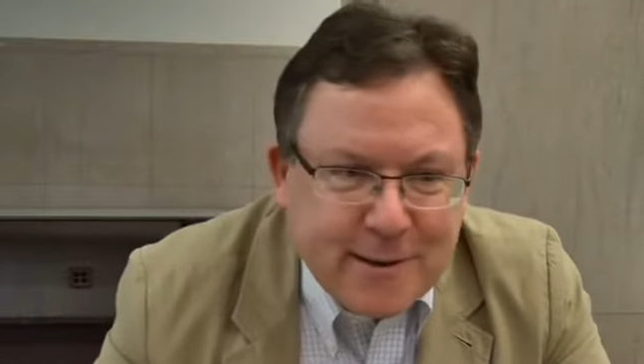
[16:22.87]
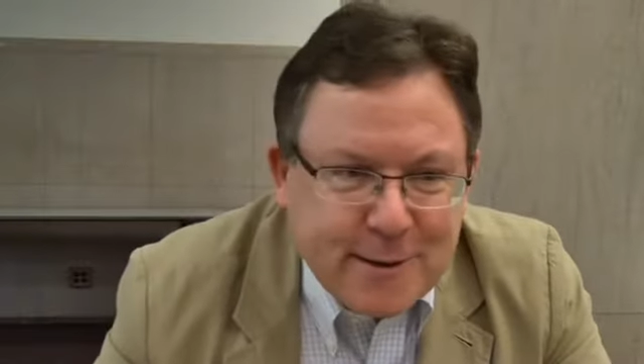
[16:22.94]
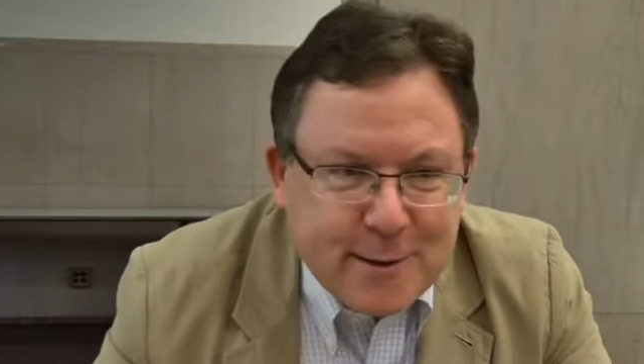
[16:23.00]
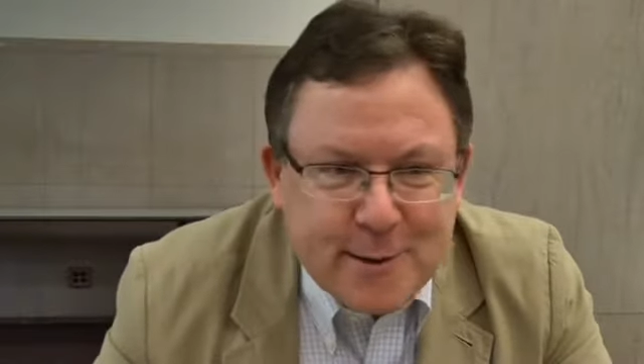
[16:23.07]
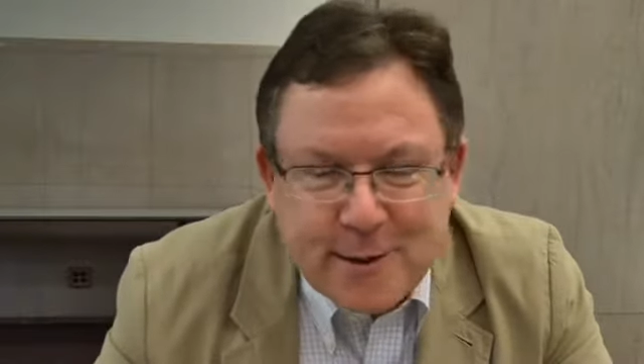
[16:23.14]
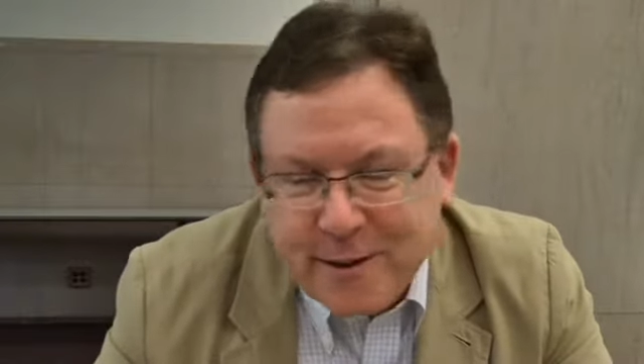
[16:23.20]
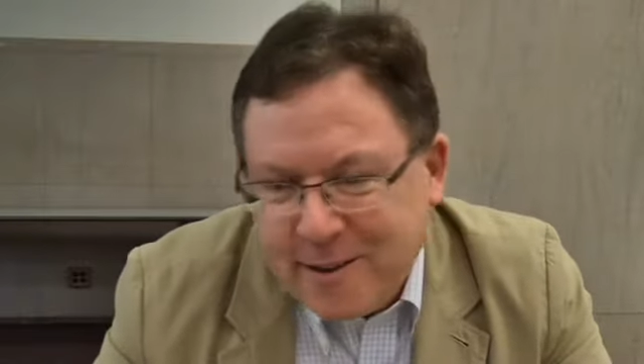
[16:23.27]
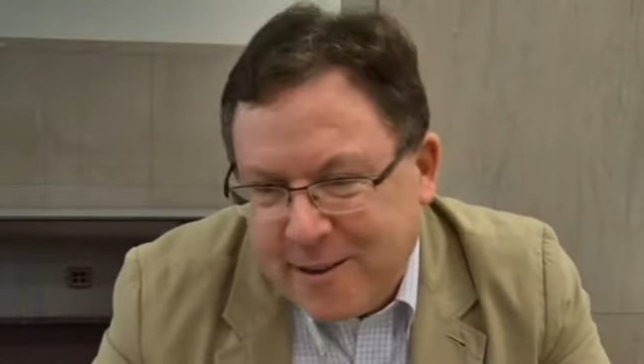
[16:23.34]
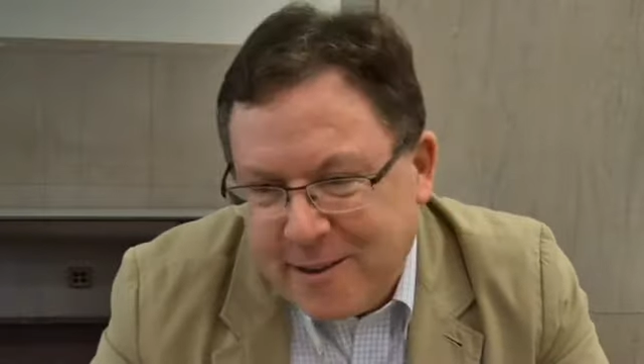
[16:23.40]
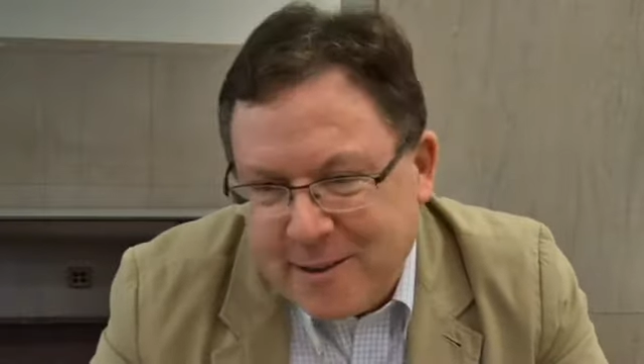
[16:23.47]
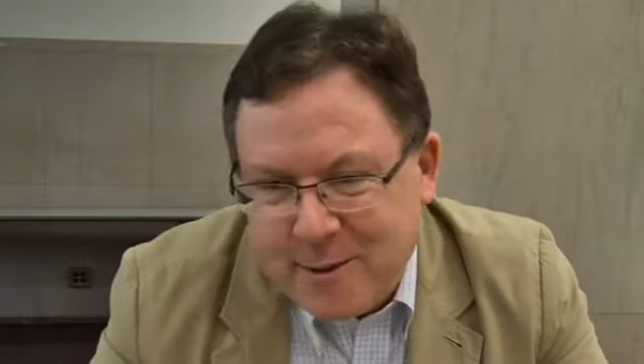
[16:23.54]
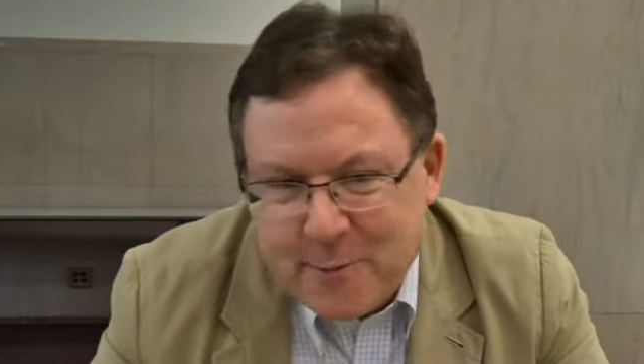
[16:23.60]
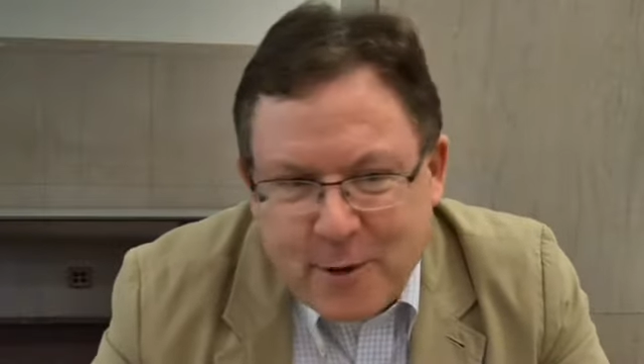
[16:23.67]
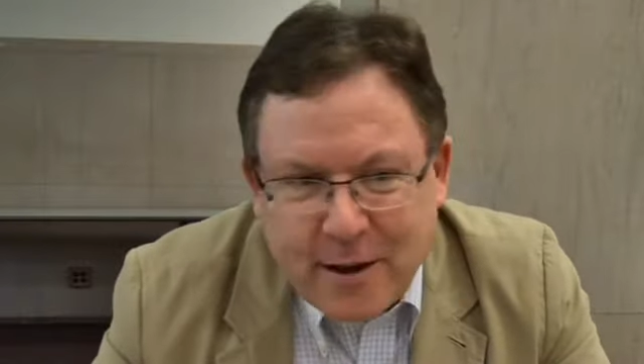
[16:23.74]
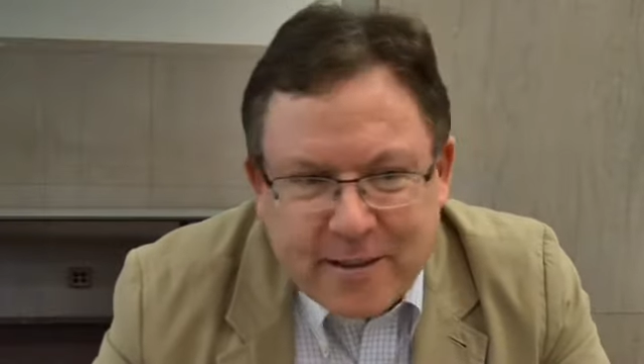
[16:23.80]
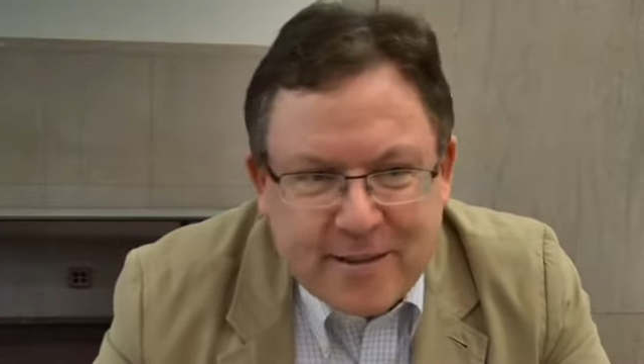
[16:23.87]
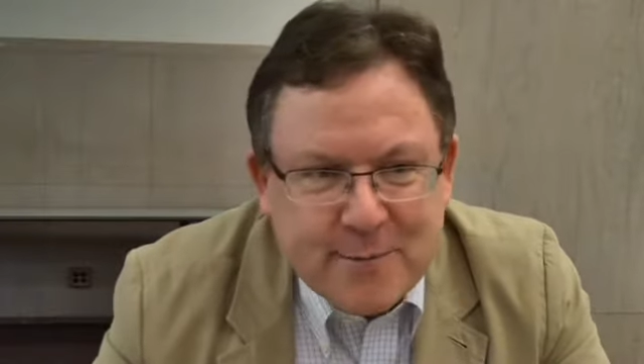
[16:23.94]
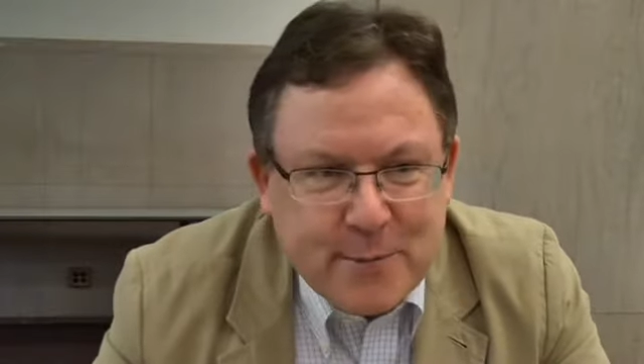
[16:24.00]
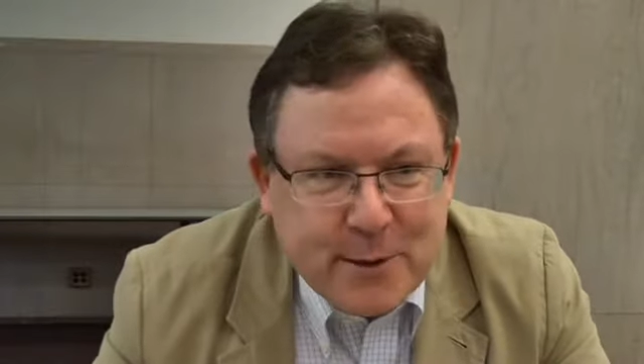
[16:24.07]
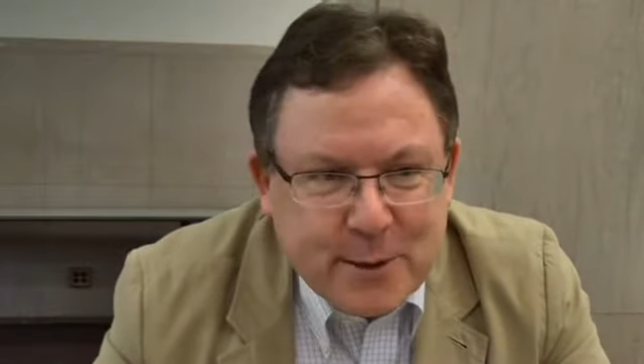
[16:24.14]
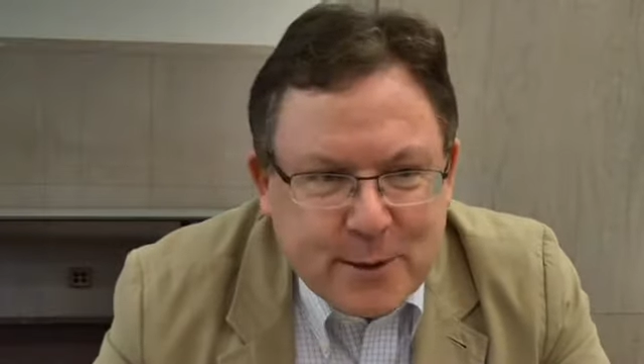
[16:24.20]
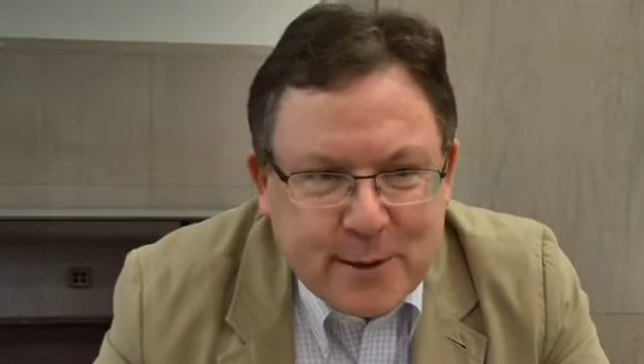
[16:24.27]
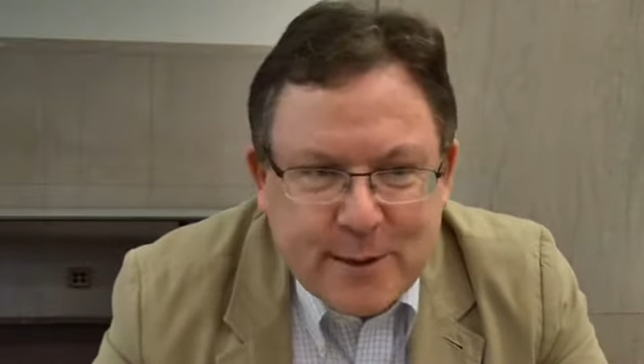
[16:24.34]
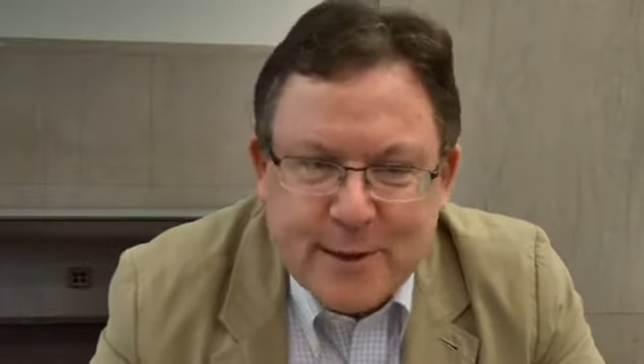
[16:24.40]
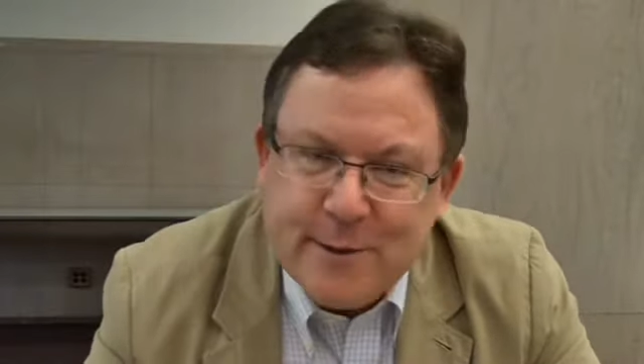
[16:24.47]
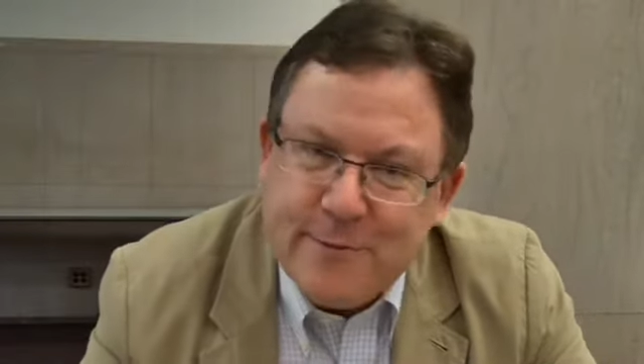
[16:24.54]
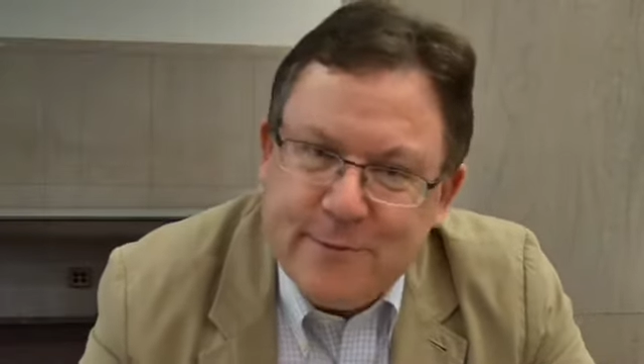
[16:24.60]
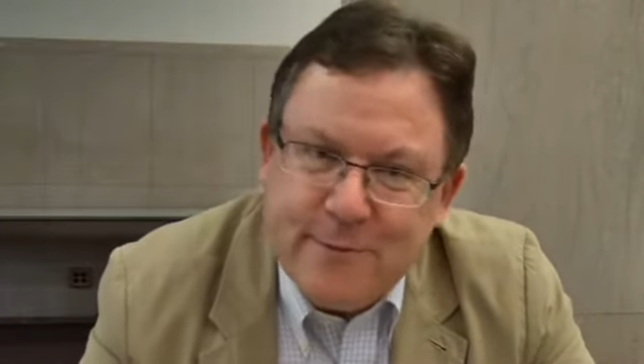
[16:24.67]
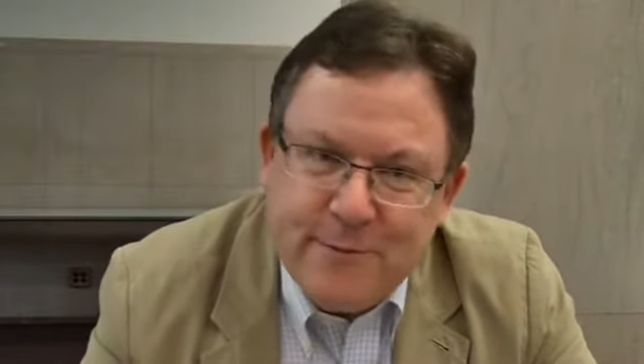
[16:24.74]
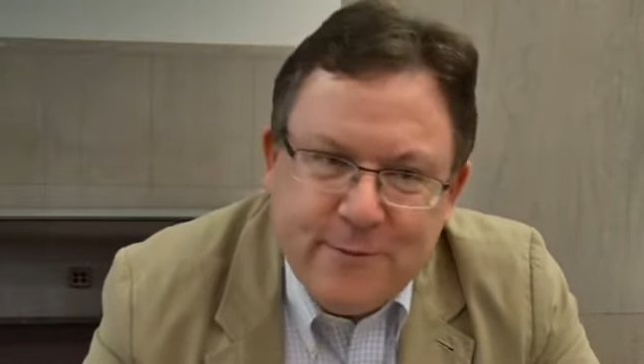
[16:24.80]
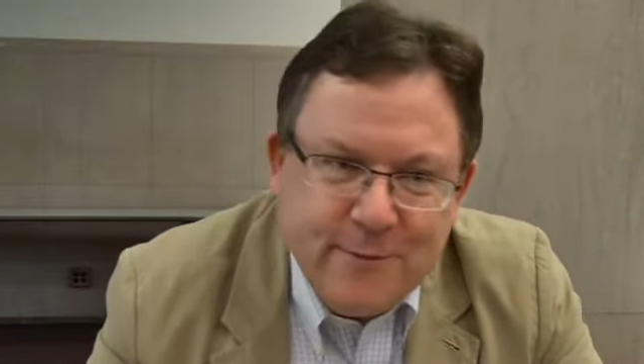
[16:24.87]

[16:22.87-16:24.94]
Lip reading: and the possibility of